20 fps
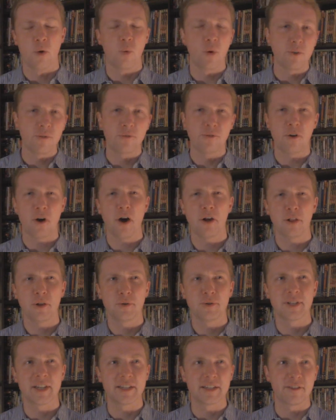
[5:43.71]
What
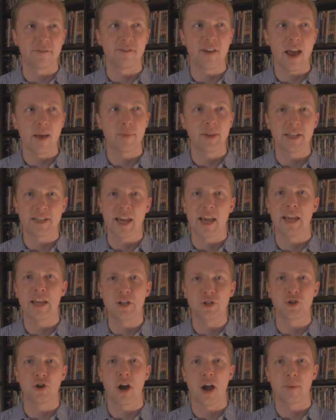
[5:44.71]
follows is the family taking
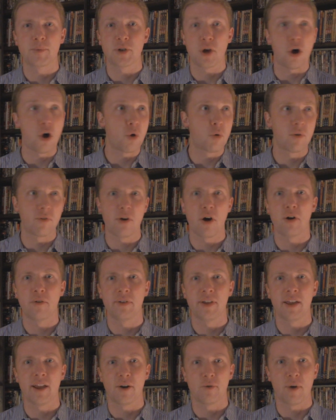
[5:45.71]
jobs all
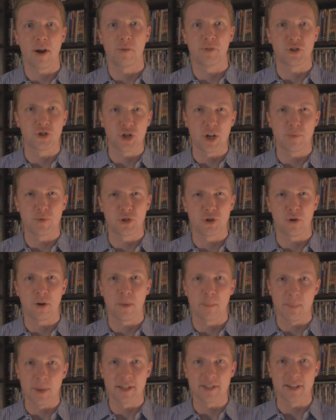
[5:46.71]
revolving around the sheep
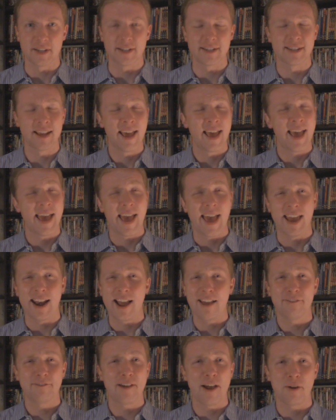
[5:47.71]
shearing business, and
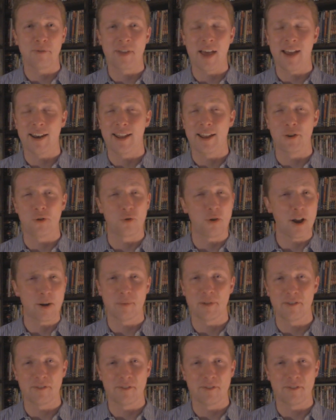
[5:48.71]
I found that incredibly